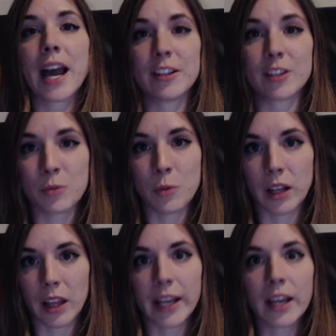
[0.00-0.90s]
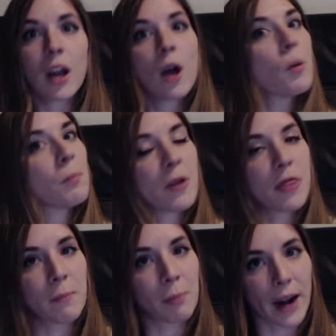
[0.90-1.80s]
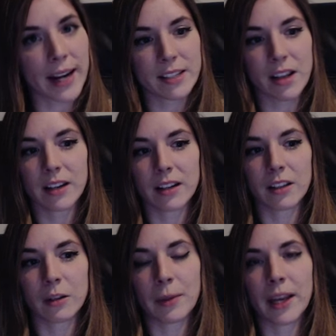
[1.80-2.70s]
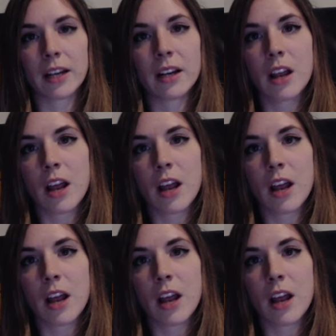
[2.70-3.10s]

I just want to like put the brakes on it a little bit,